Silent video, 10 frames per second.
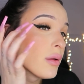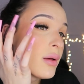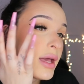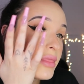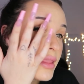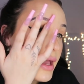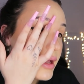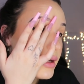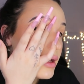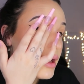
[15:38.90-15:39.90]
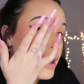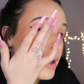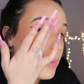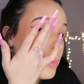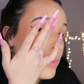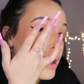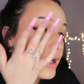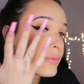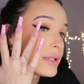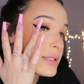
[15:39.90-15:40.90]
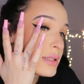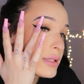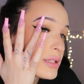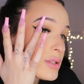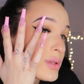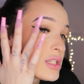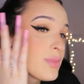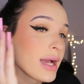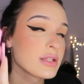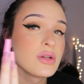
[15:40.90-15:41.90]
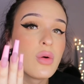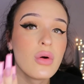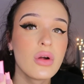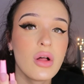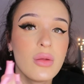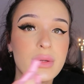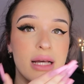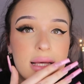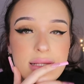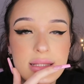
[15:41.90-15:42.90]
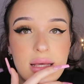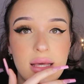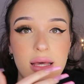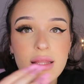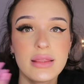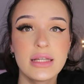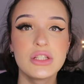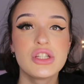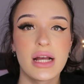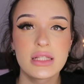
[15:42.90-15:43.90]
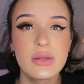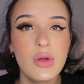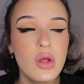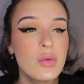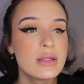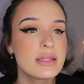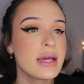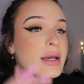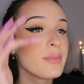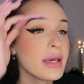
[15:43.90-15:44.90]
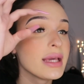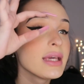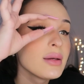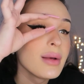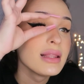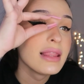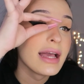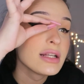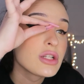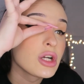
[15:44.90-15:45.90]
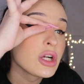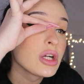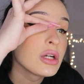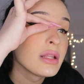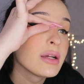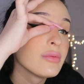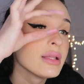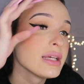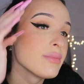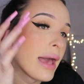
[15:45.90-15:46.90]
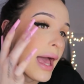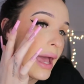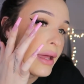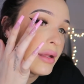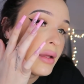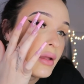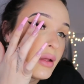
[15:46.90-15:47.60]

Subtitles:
and then I recently switched back to oral because the injectable was like making my legs hurt like really bad.